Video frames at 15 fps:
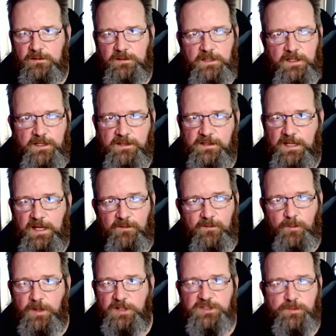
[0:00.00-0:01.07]
doesn't have
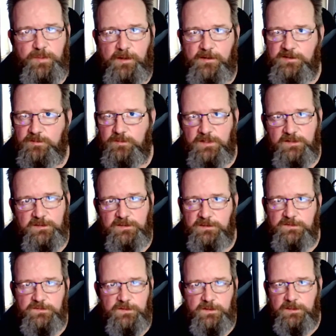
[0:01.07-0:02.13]
a bunch of bells and
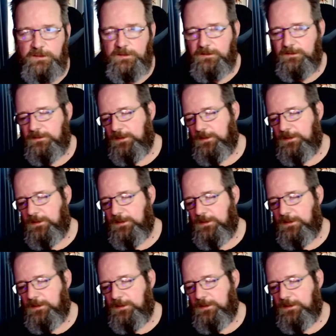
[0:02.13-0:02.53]
whistles for